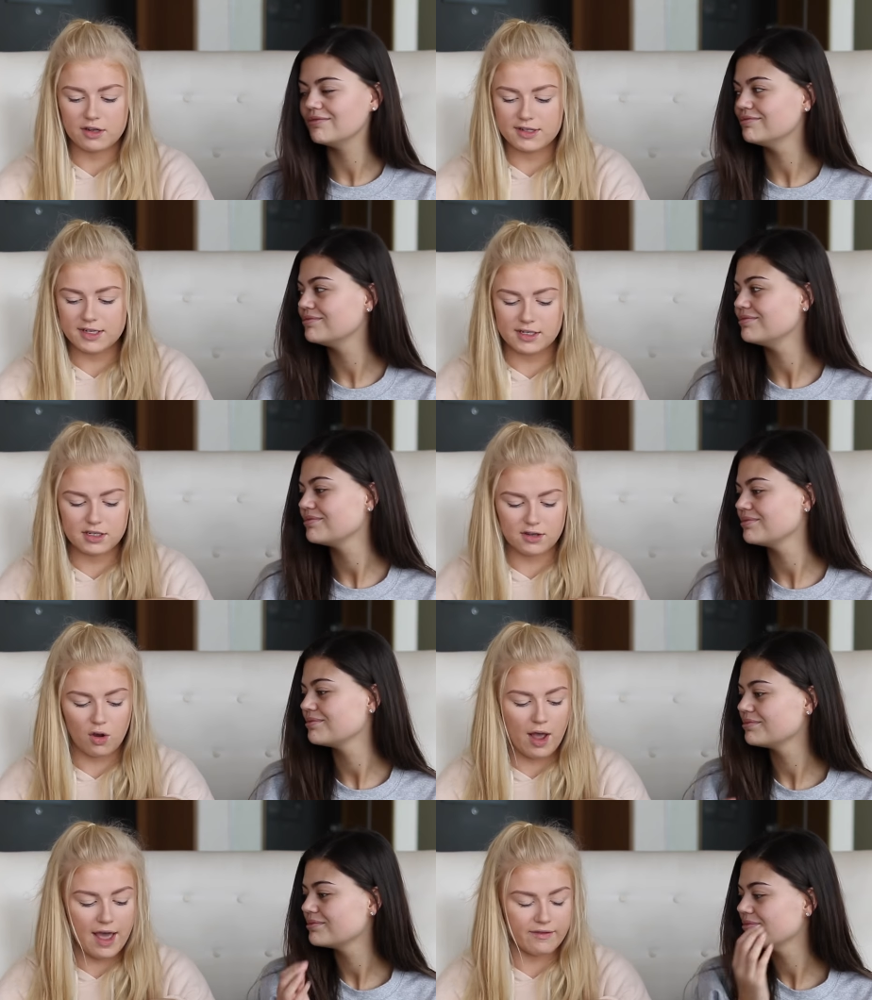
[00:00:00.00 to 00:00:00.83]
Speaker 1: because this is
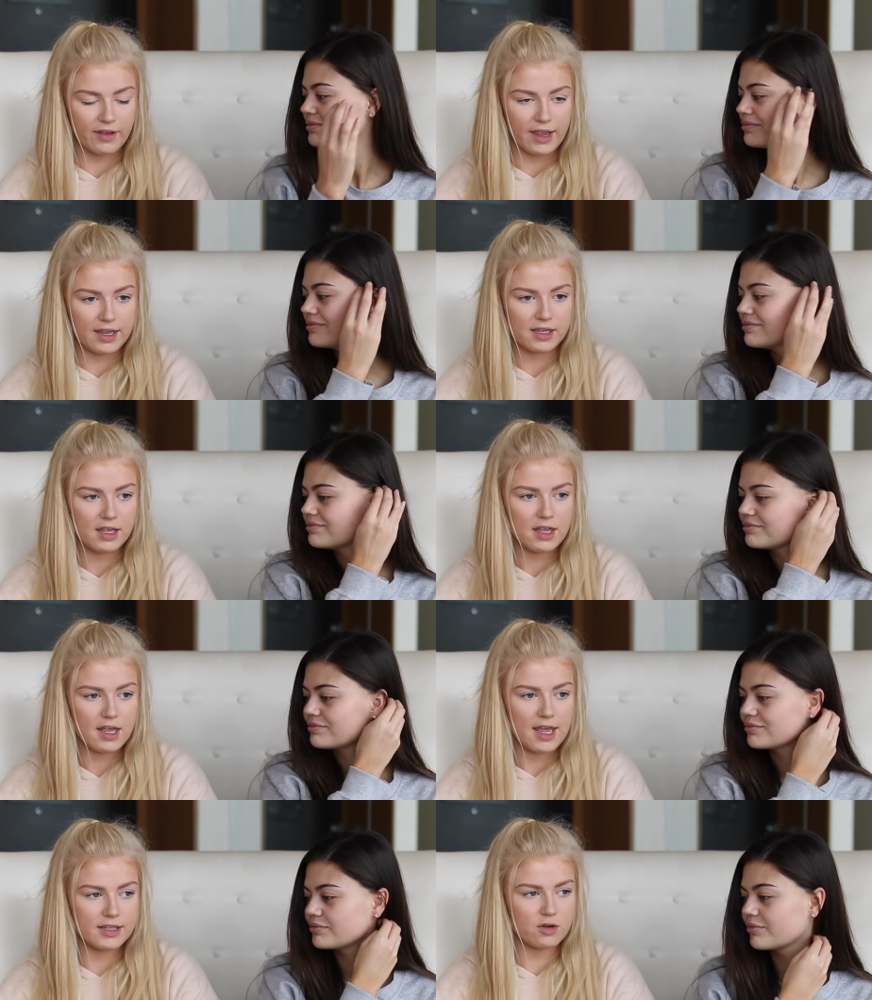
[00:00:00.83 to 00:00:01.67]
so heavy.
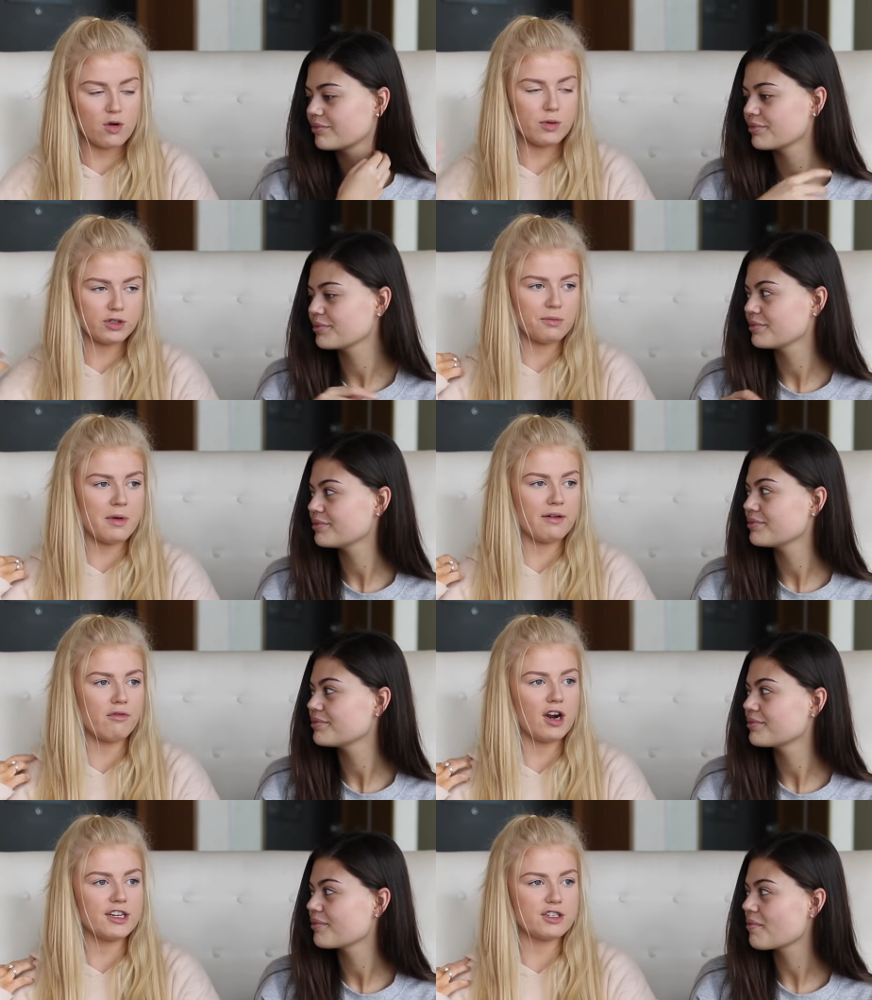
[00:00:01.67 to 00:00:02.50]
It's always on my
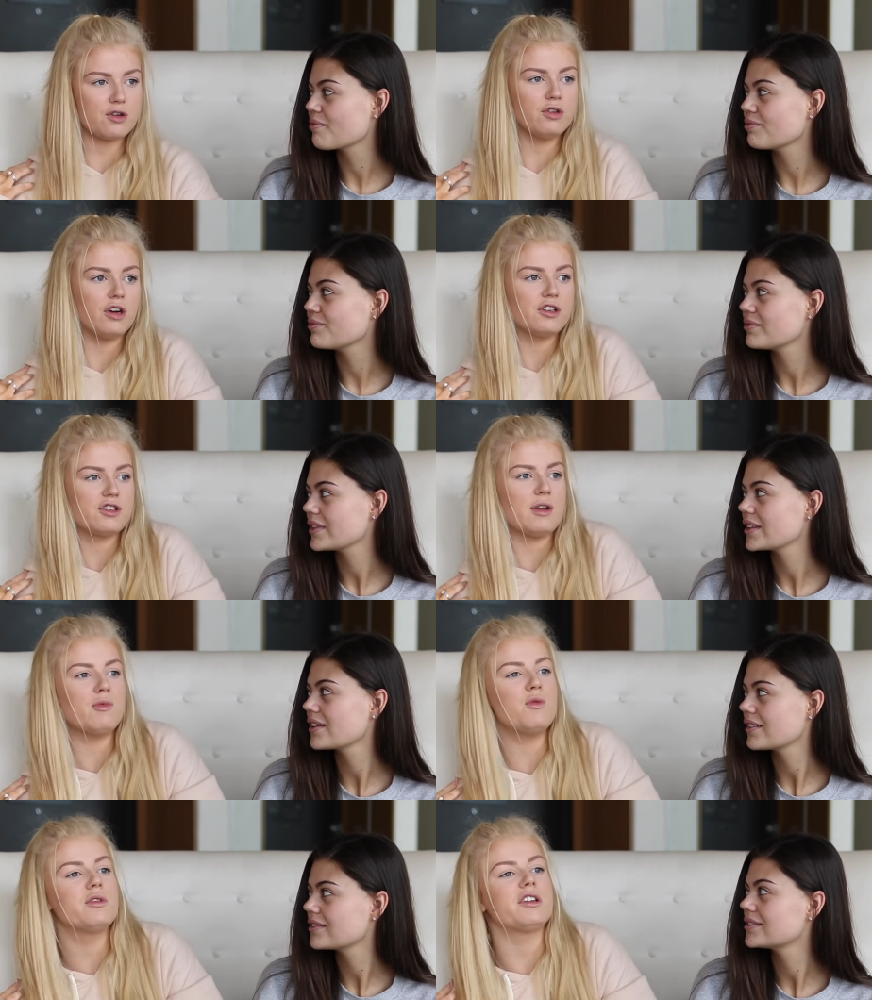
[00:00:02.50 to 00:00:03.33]
right shoulder, so I'm
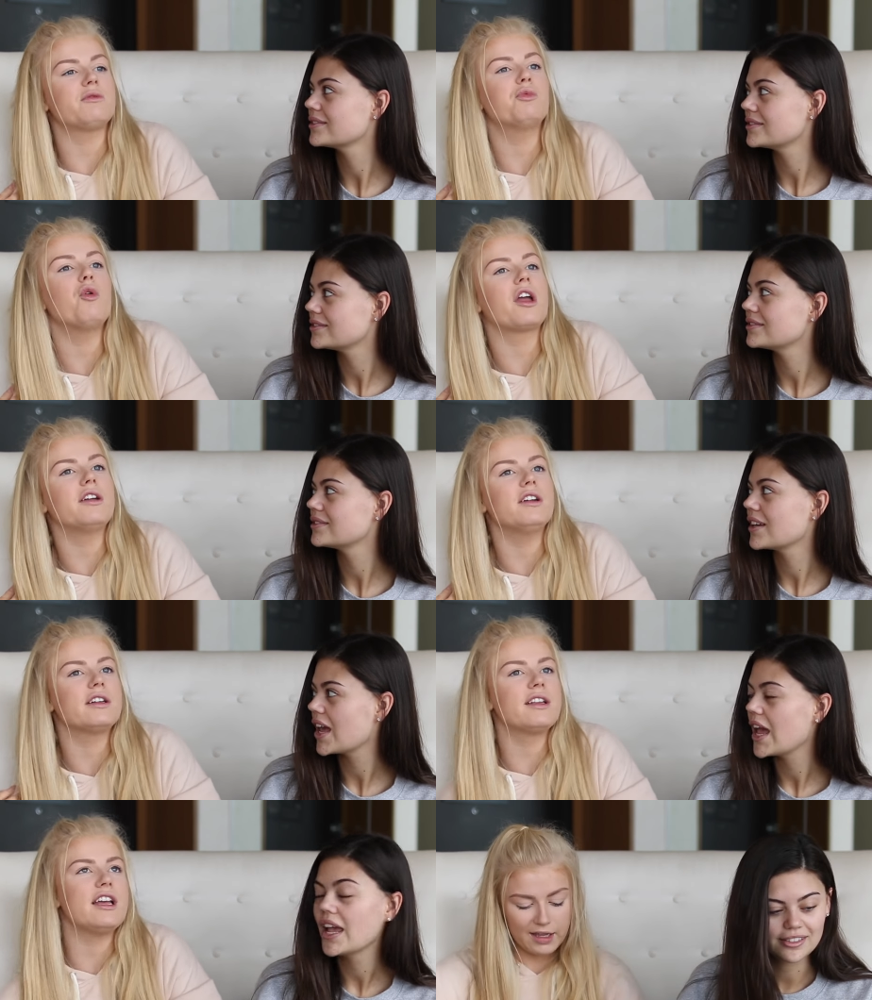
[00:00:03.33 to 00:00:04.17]
always like walking
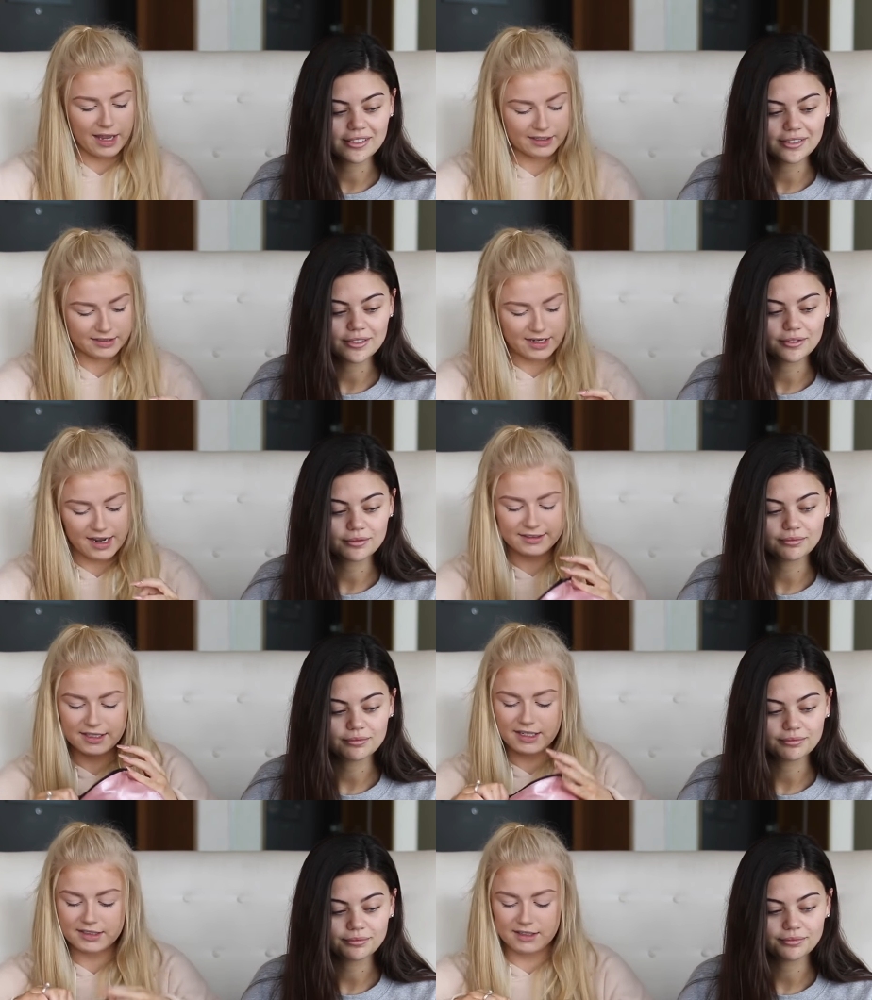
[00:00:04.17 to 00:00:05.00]
like this. Okay, so the next
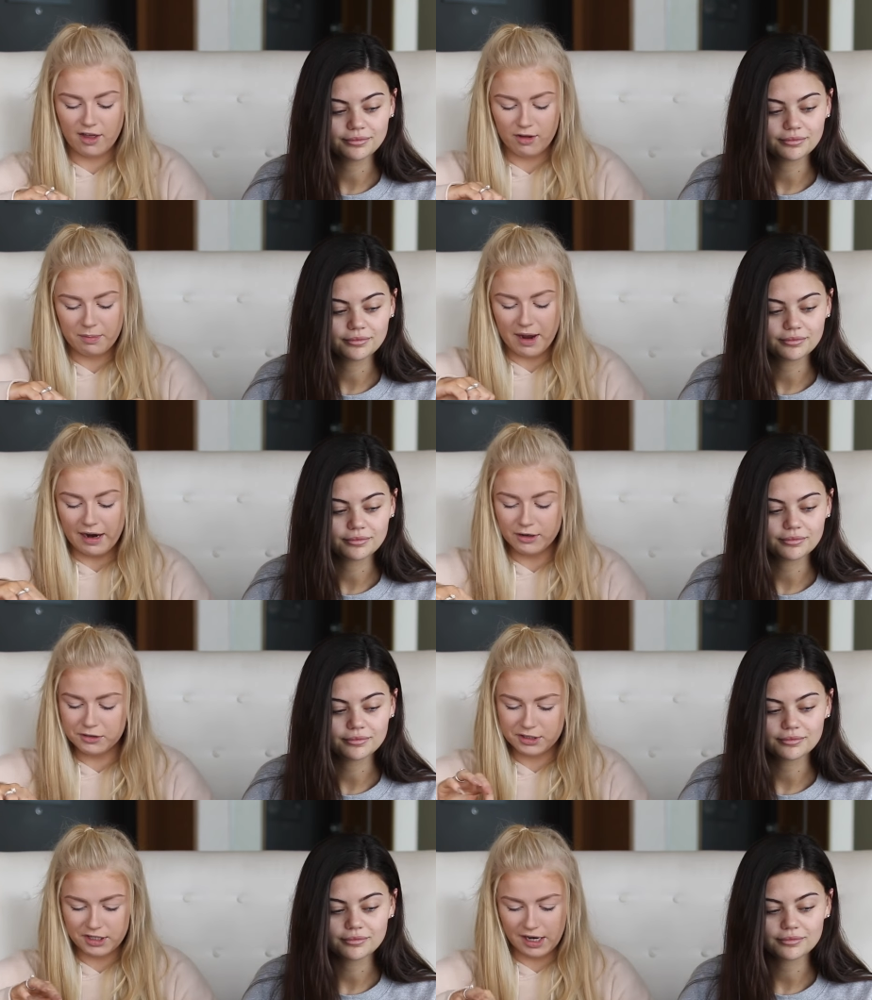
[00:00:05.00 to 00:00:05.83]
thing is another
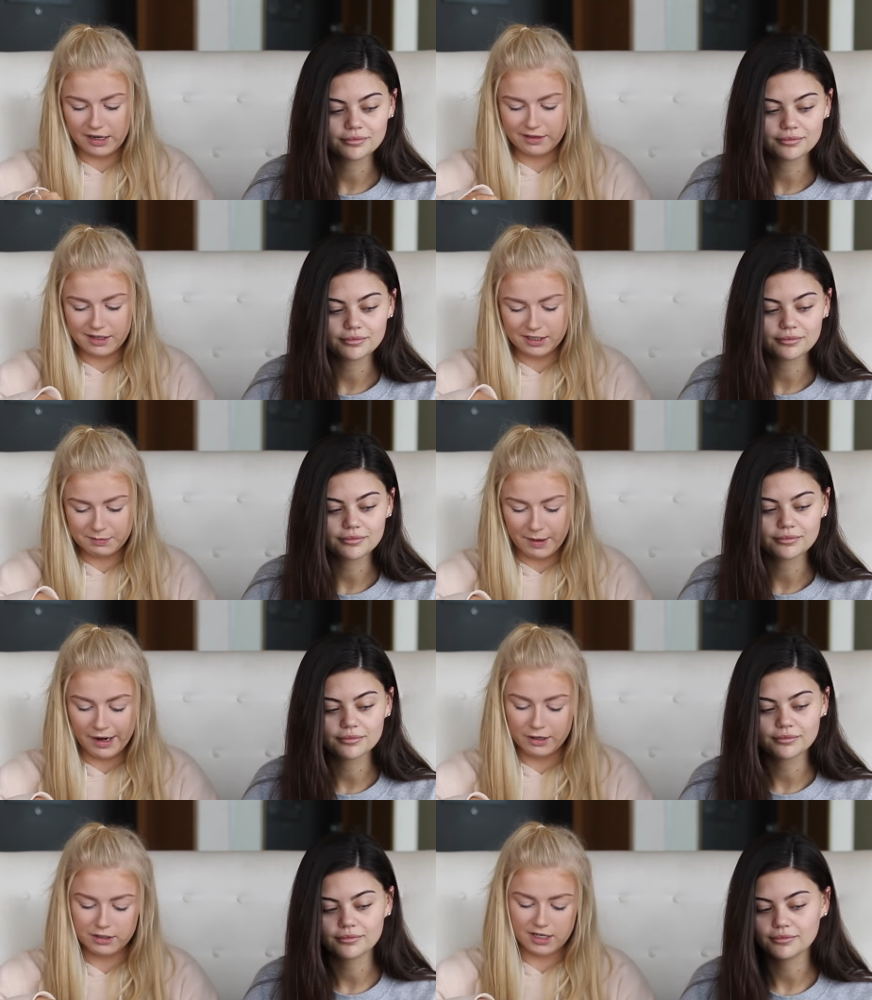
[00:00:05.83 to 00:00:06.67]
pouch, and in this
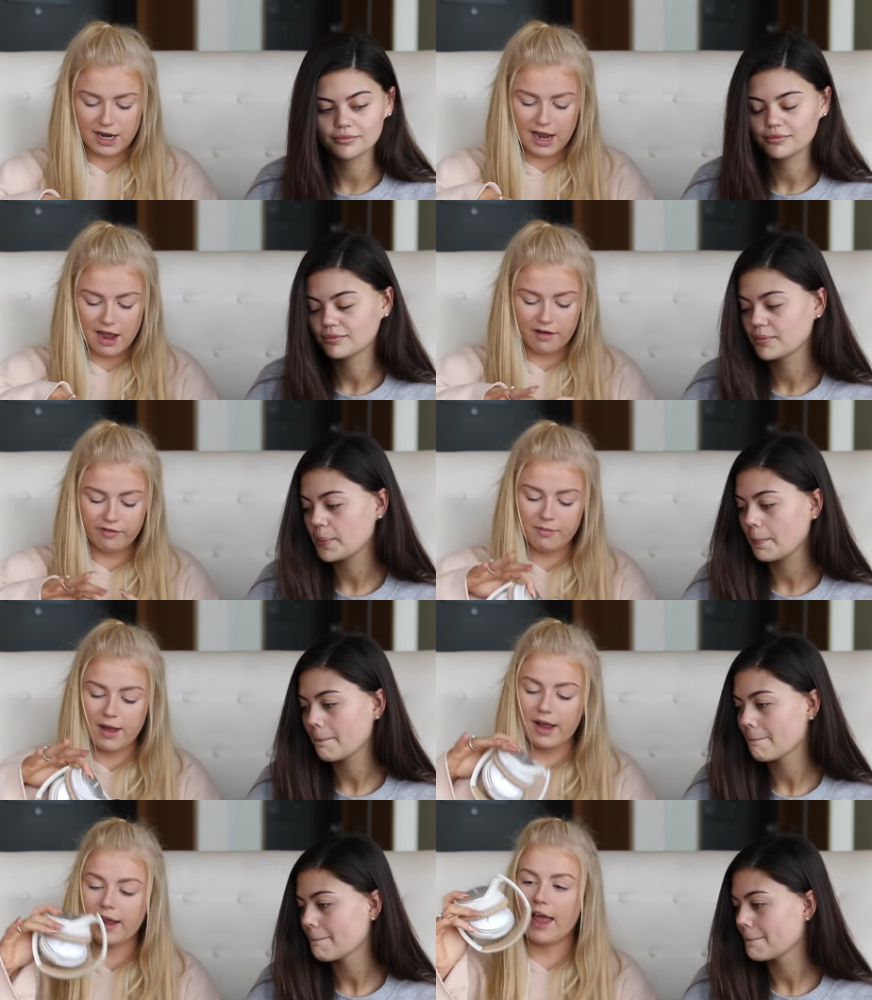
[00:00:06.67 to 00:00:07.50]
pouch I have my